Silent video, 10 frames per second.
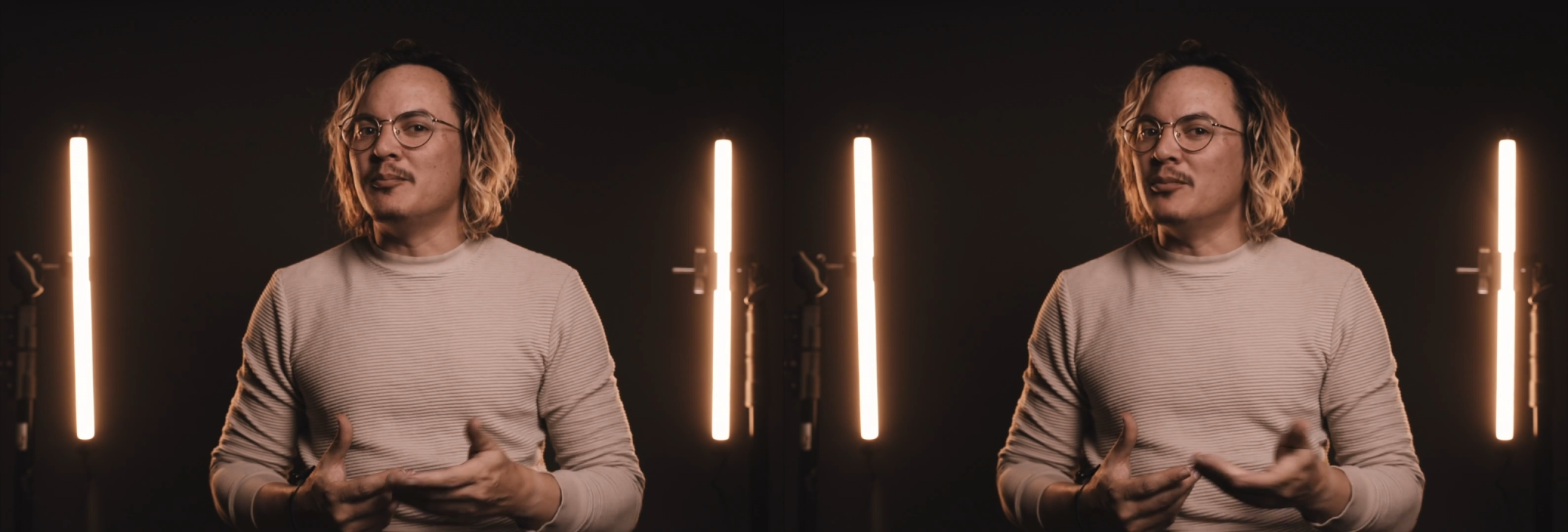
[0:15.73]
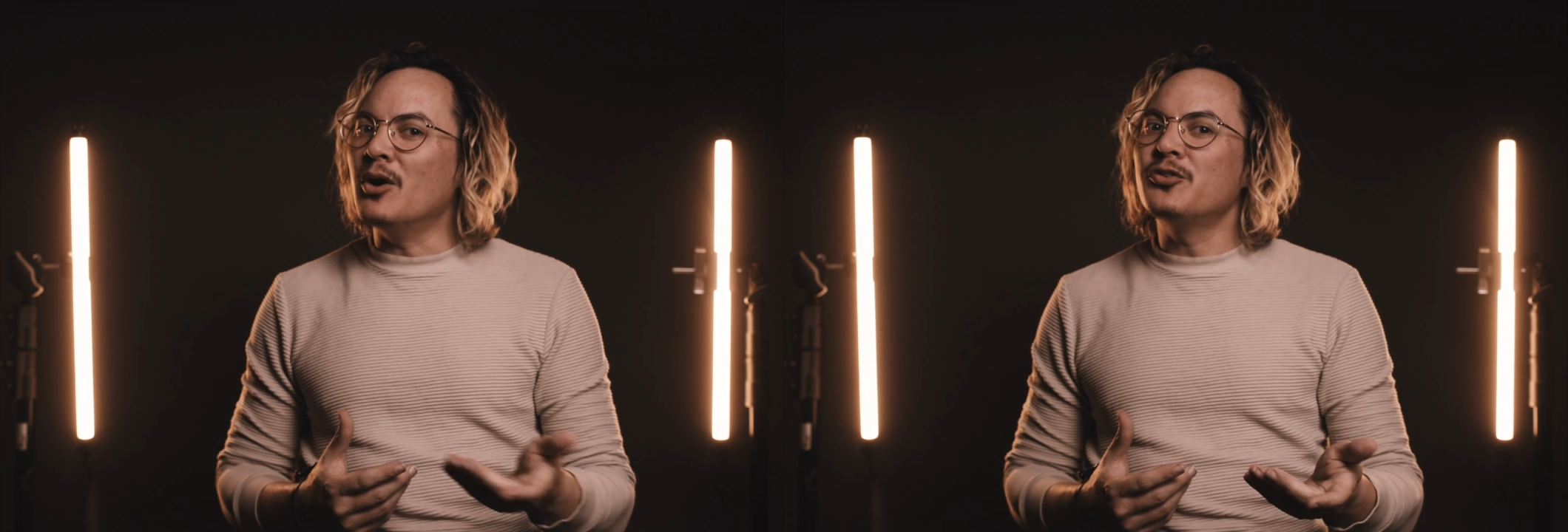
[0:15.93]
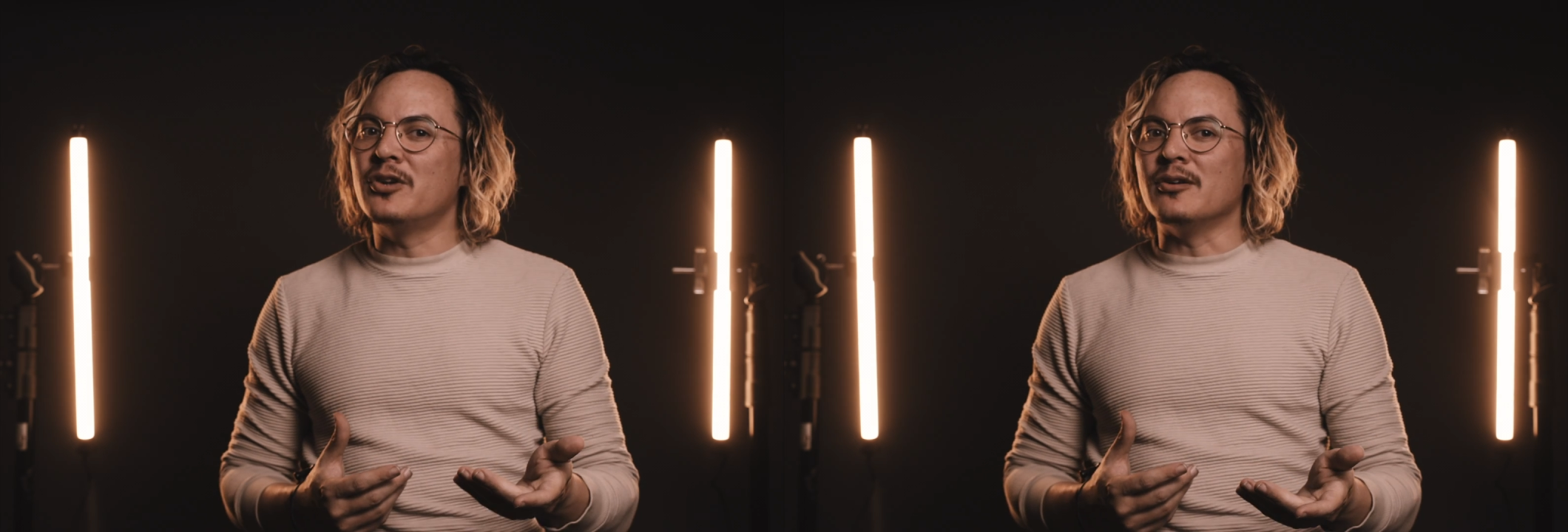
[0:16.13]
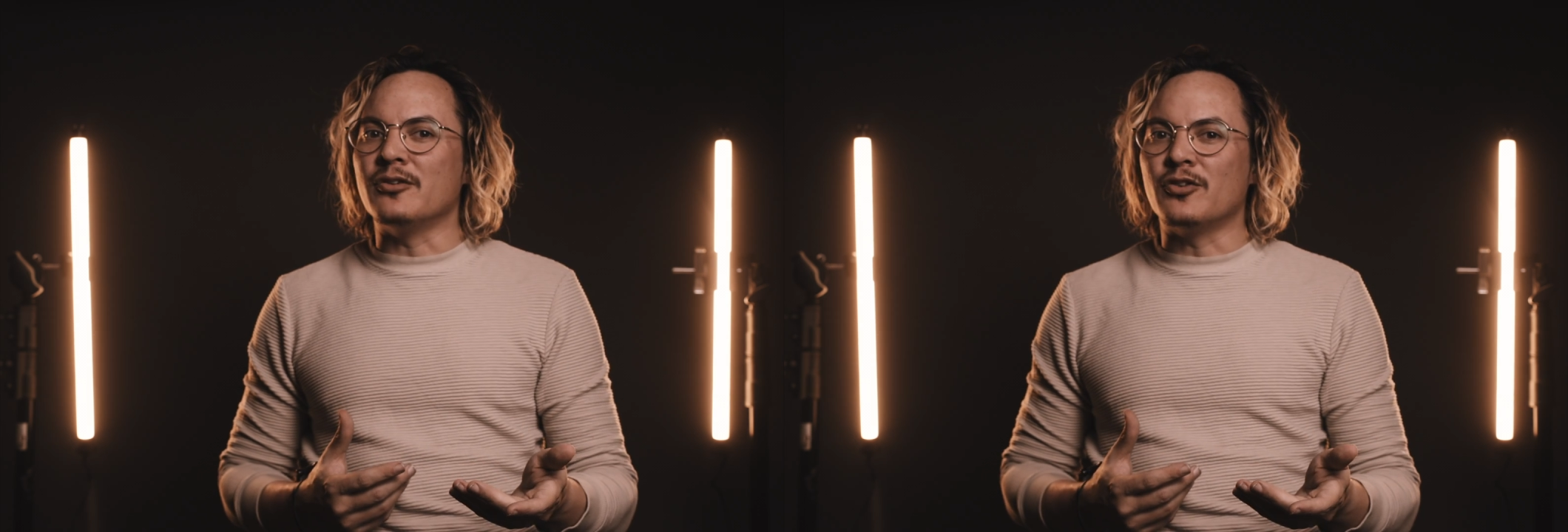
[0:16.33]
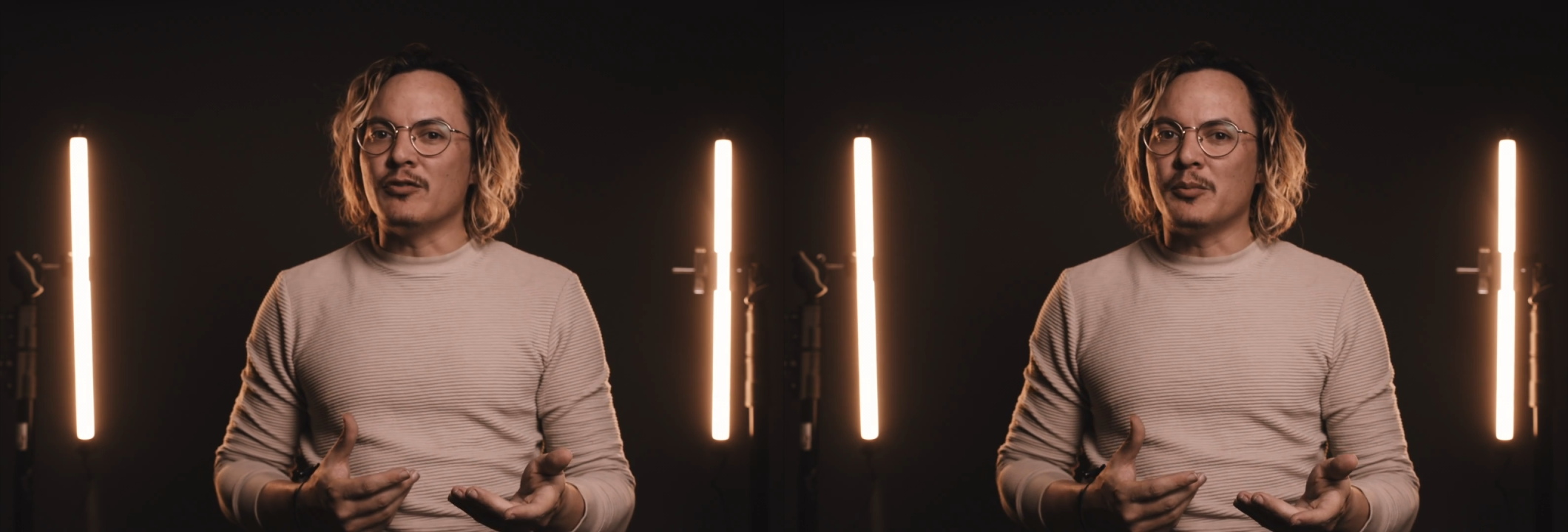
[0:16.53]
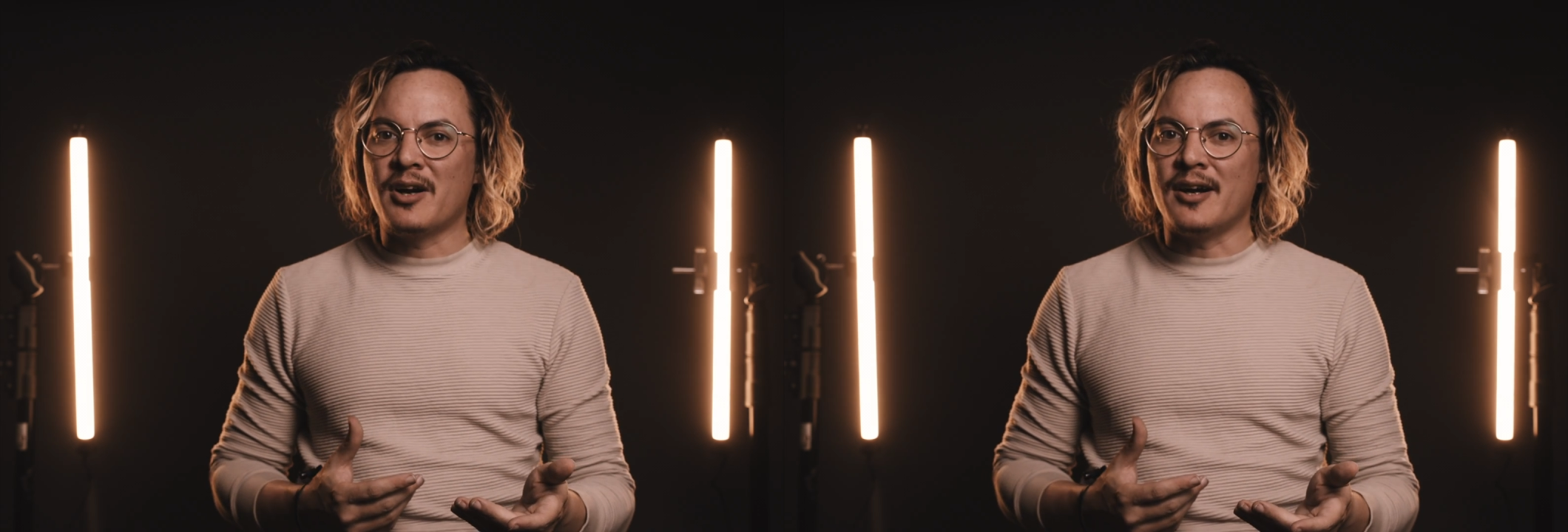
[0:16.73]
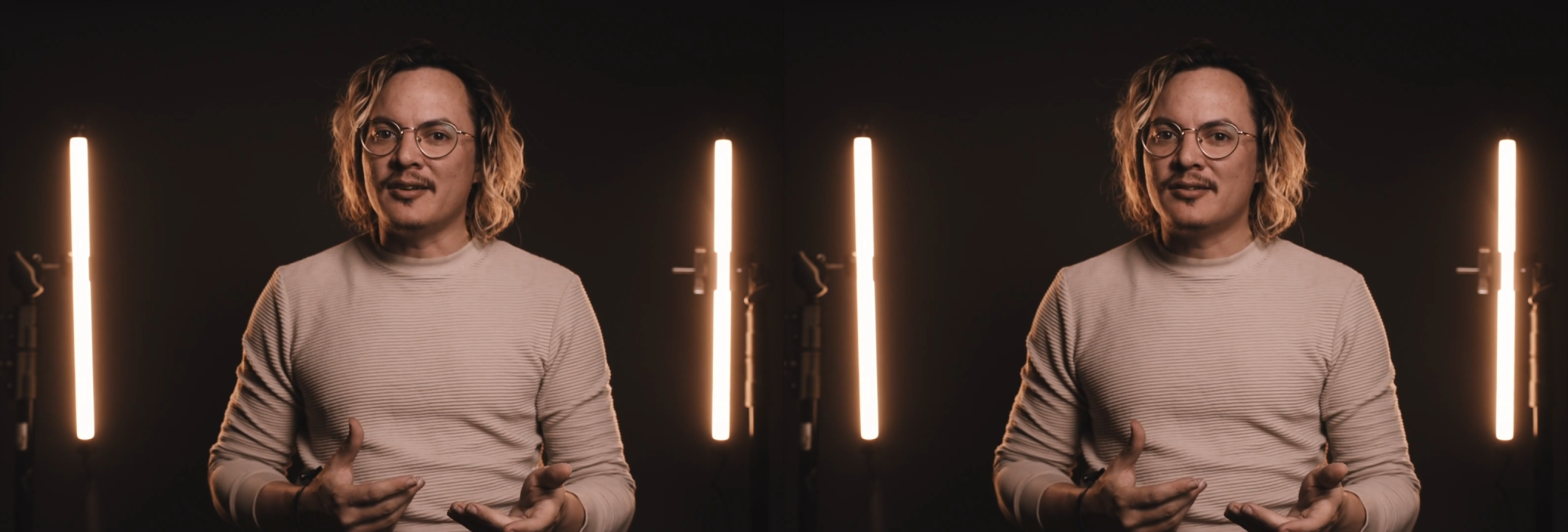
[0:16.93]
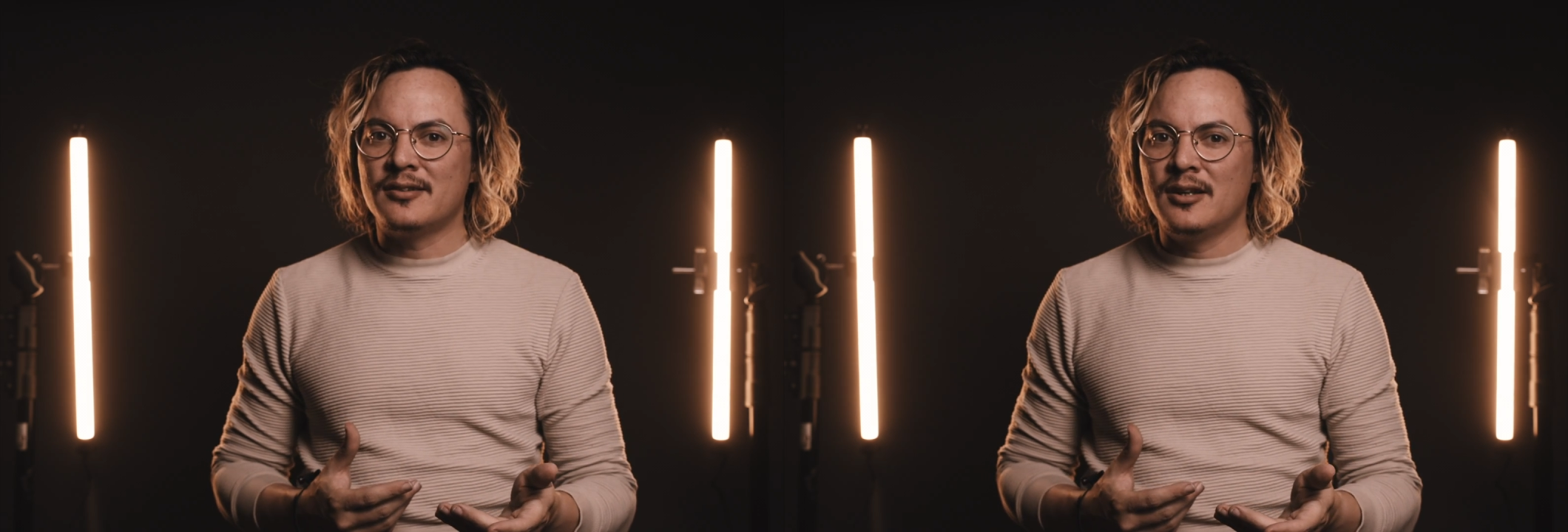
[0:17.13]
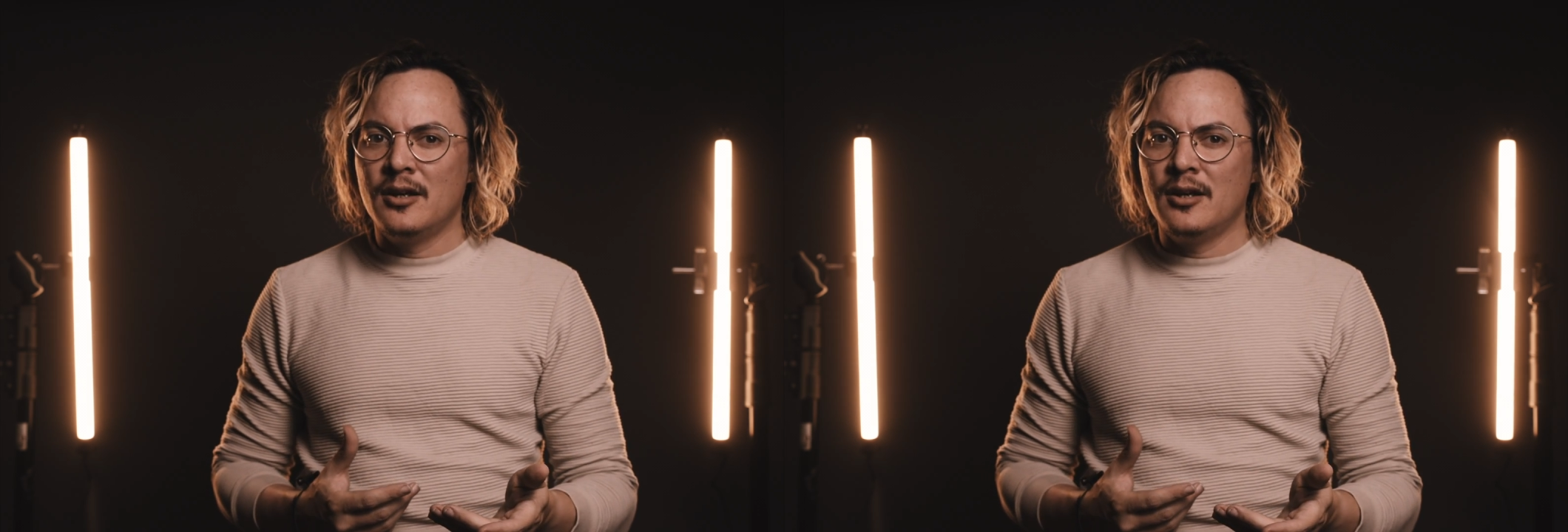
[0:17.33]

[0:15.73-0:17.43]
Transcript: most gear is overpriced.